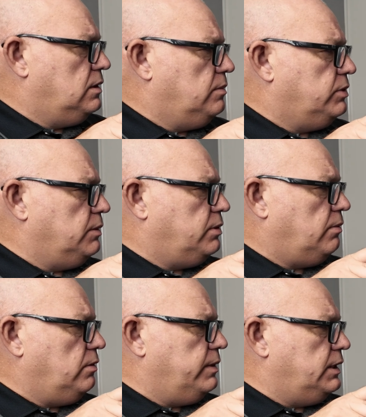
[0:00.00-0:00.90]
But the
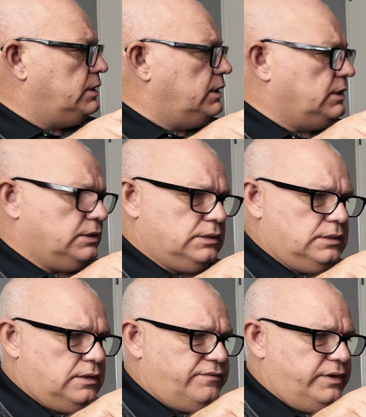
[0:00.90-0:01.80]
problem is
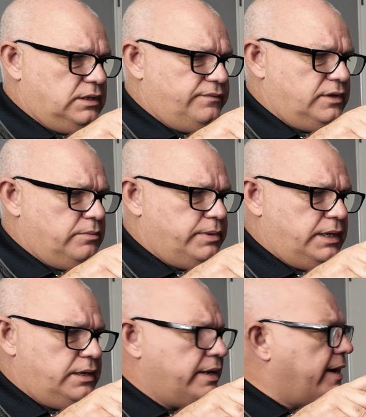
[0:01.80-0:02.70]
the field of view
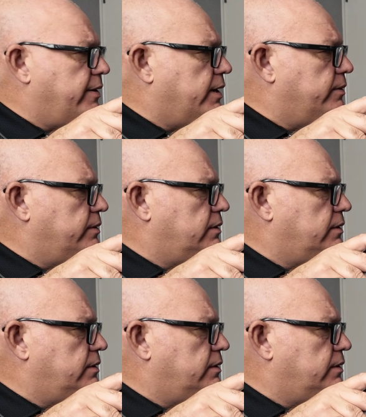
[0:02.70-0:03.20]
being narrow.